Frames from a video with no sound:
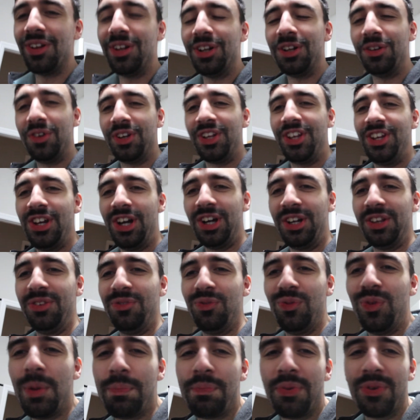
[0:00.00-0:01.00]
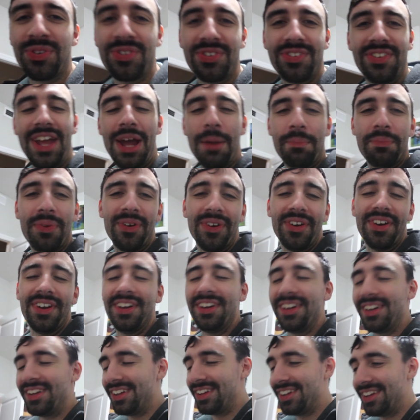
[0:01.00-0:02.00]
little young whippersnapper.
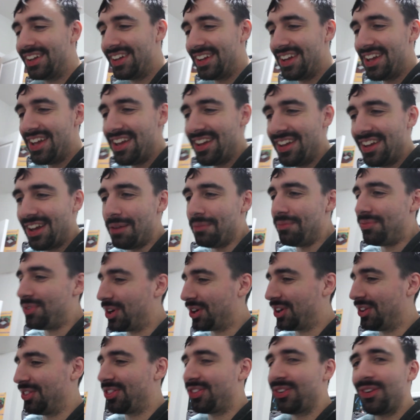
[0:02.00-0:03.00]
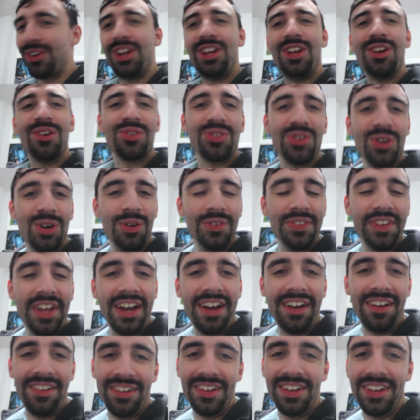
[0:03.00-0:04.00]
I'm fucking thirty years old
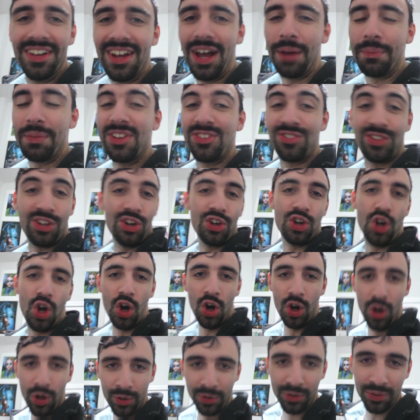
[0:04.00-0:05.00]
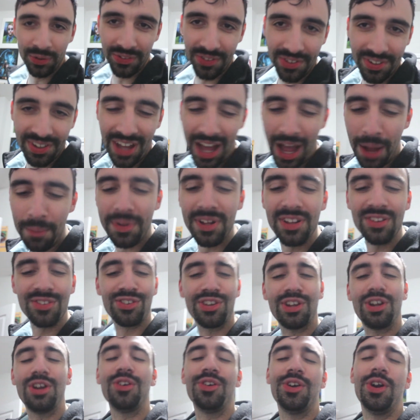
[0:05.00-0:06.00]
now. I'm considered old. I'm
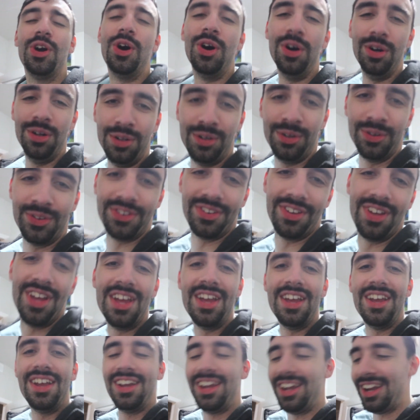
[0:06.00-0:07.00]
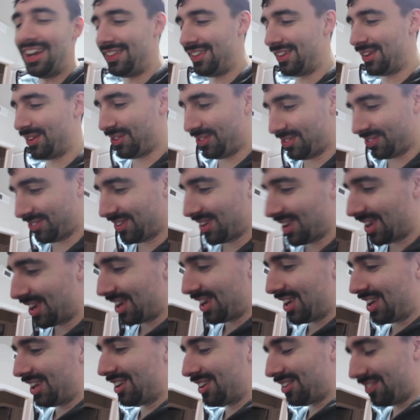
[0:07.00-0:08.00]
considered old in this
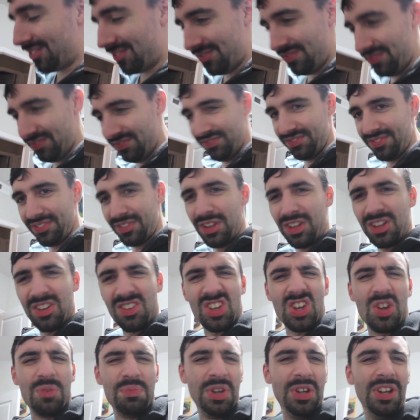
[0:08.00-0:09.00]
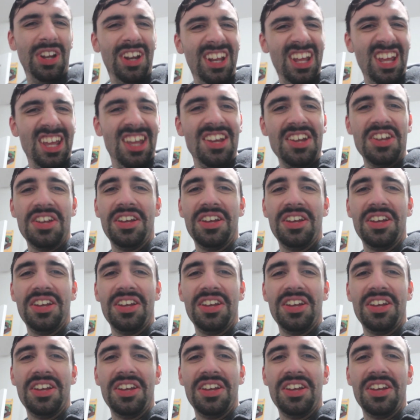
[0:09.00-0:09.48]
community.